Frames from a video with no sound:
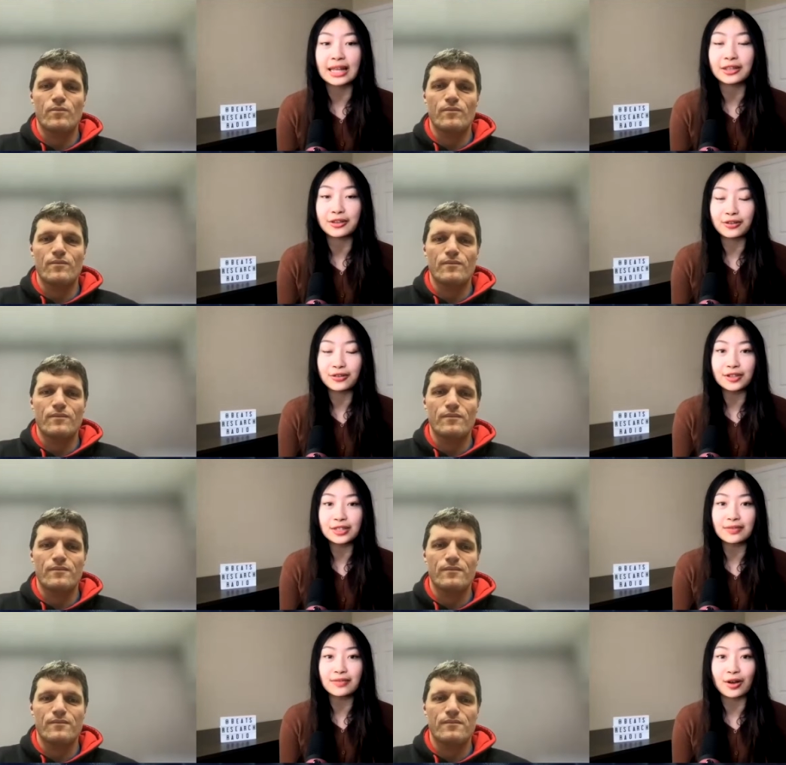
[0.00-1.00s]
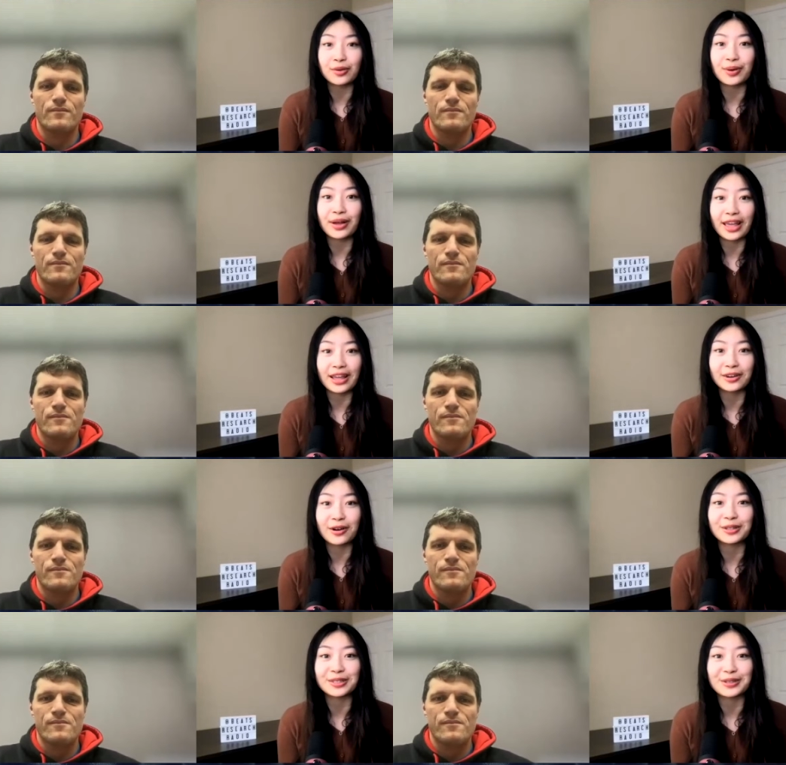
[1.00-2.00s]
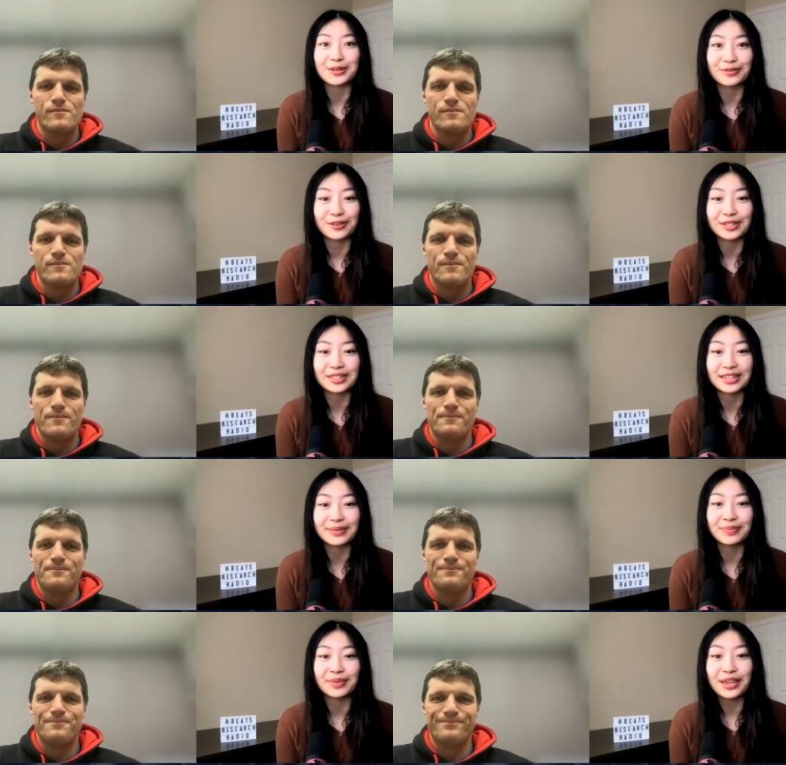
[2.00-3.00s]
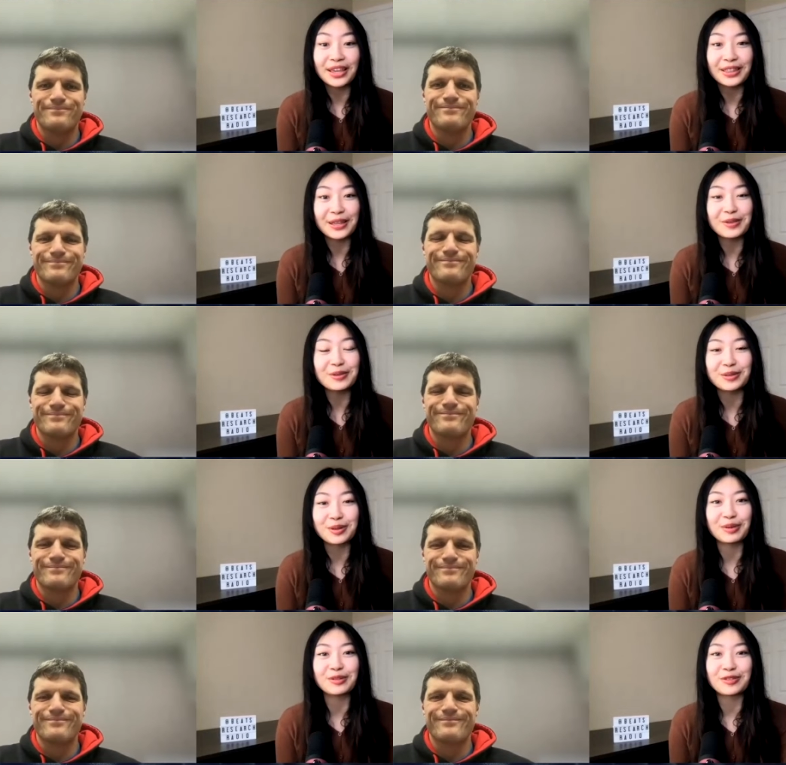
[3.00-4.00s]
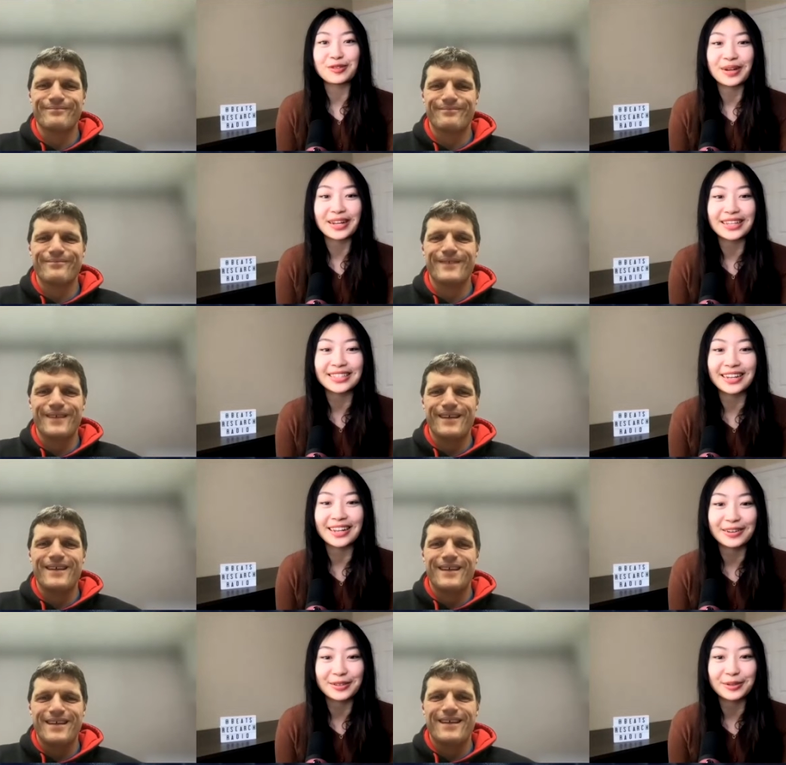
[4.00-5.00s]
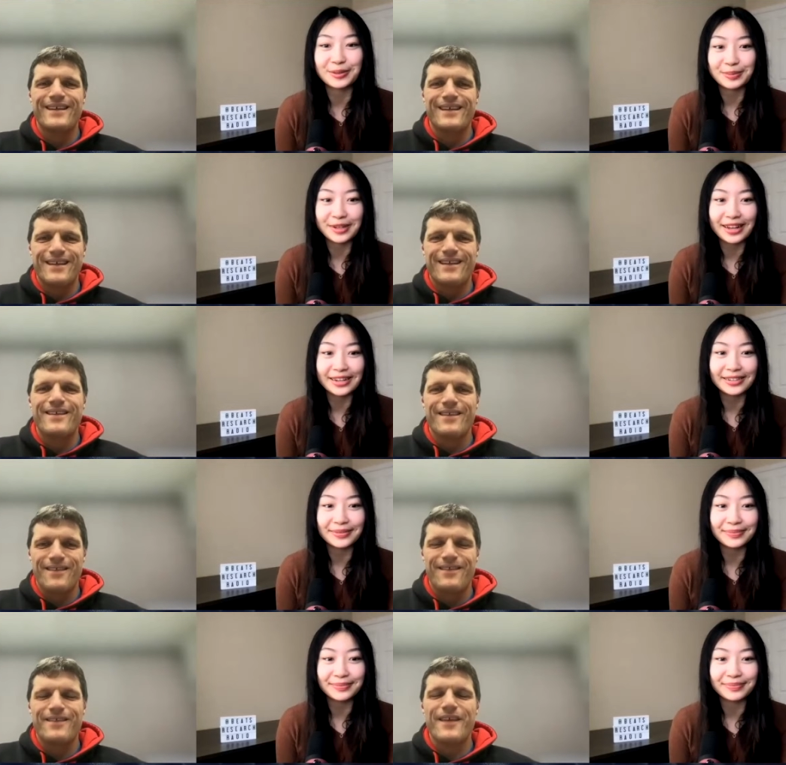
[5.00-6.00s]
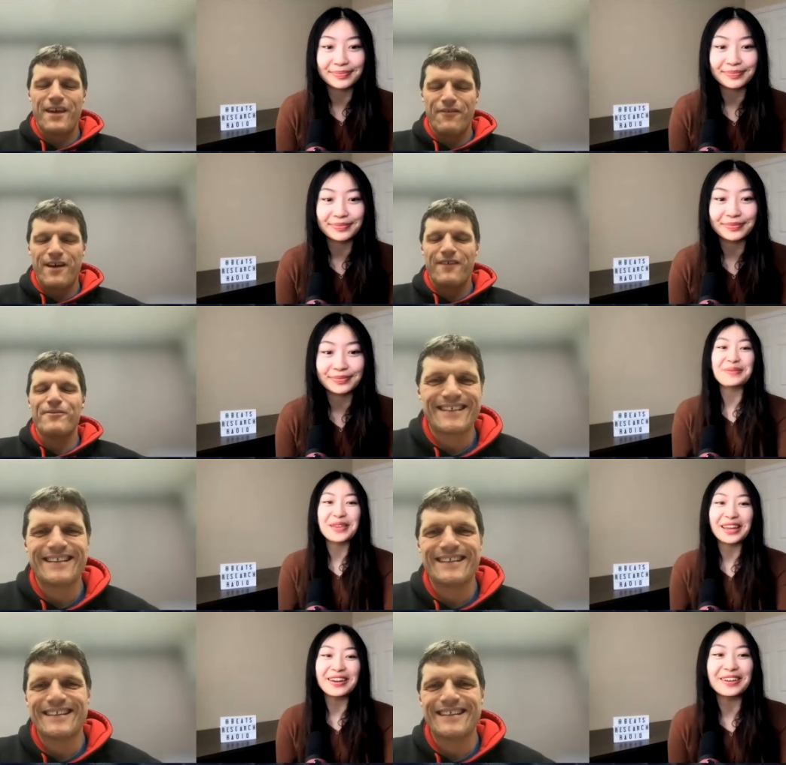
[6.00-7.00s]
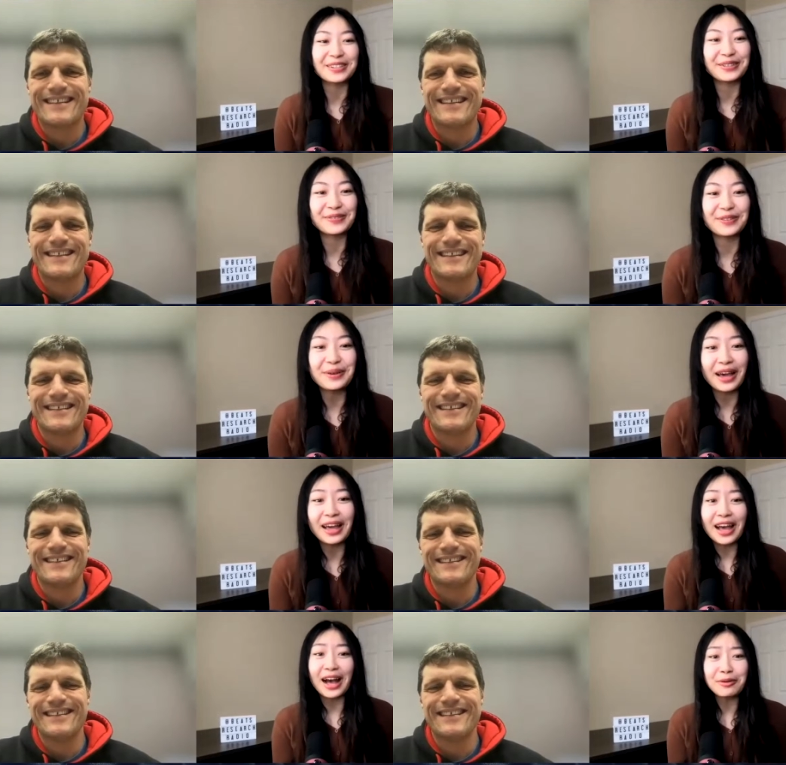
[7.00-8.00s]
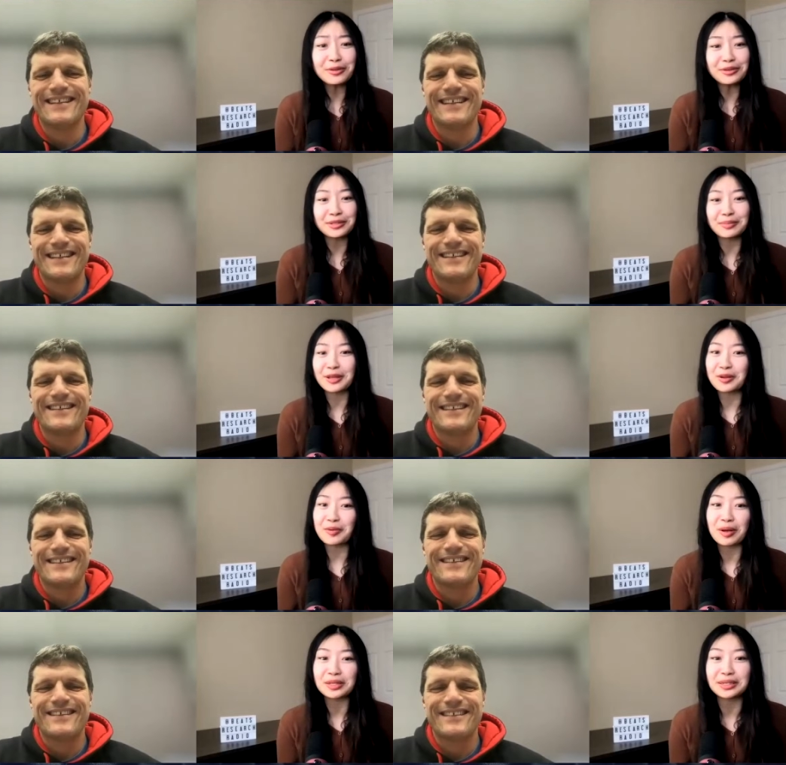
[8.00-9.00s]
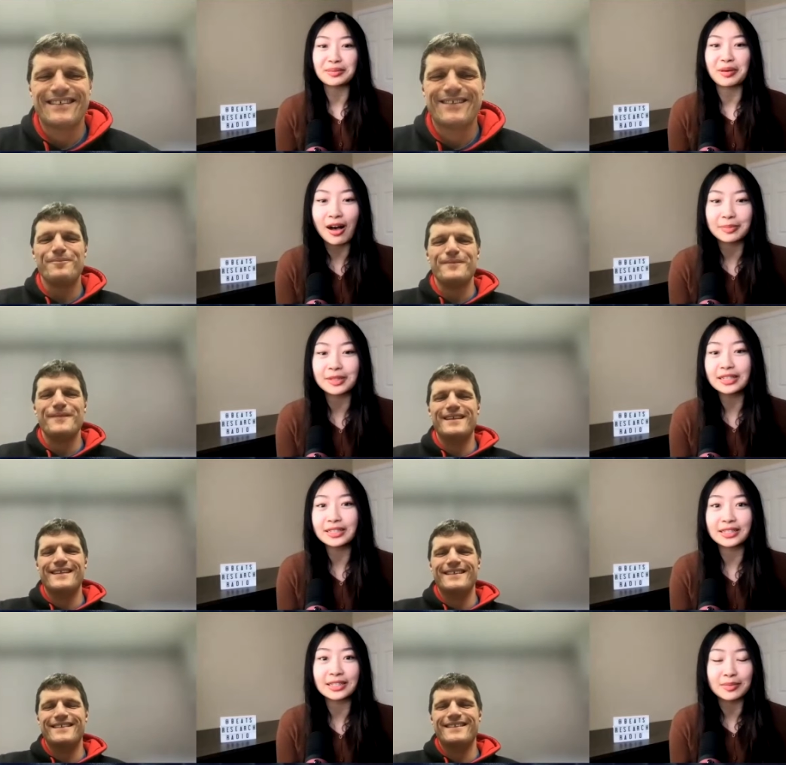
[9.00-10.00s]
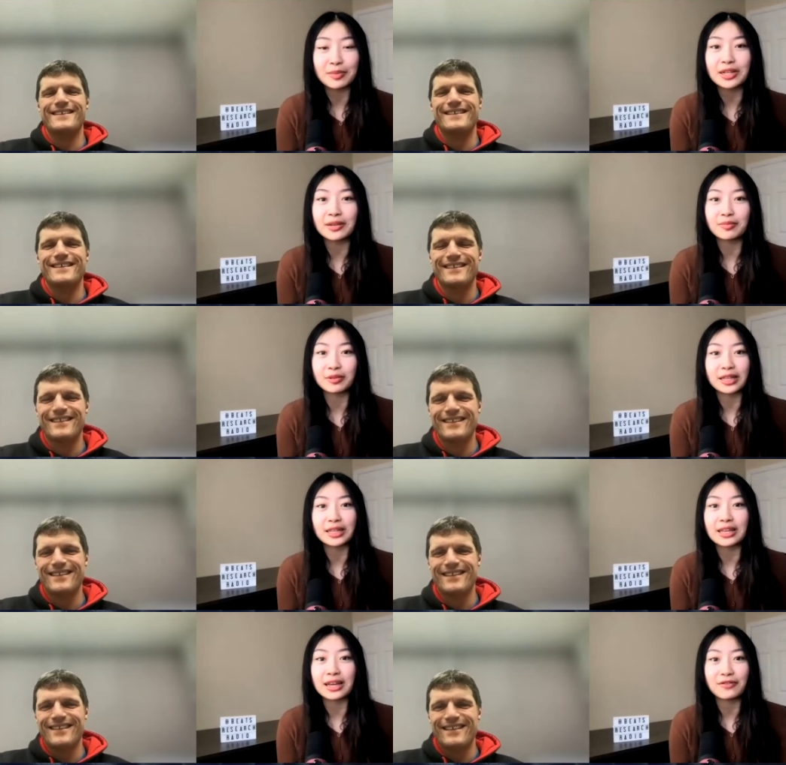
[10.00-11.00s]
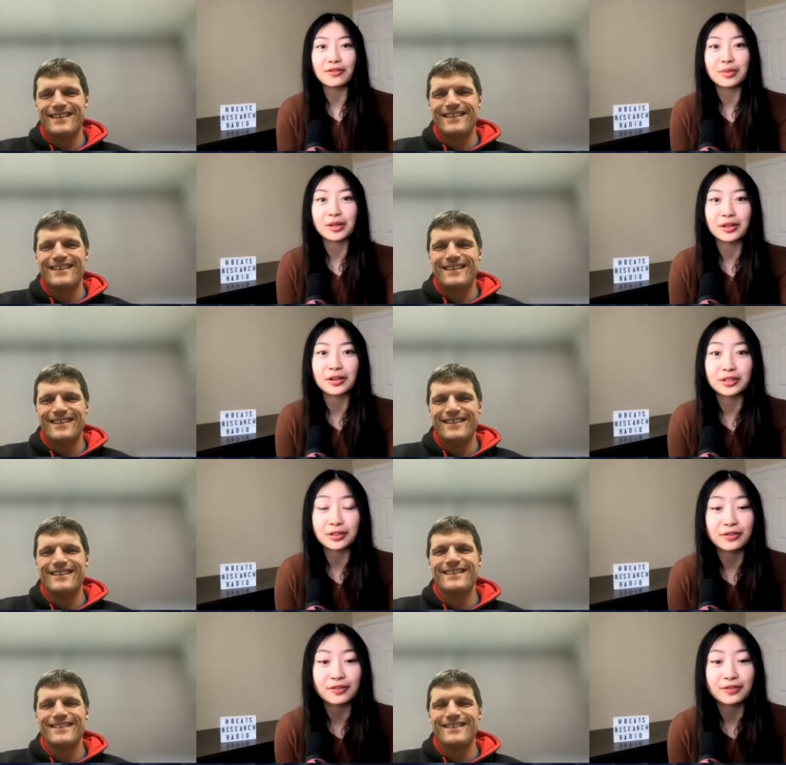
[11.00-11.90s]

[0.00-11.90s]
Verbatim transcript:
Speaker 1: at the University of Ottawa and Carleton University. Thank you so much for joining us today, Dr. Kupchak.
Speaker 2: Thank you for having me. To
Speaker 1: begin our interview. How would you explain quantum optics to someone completely unfamiliar to your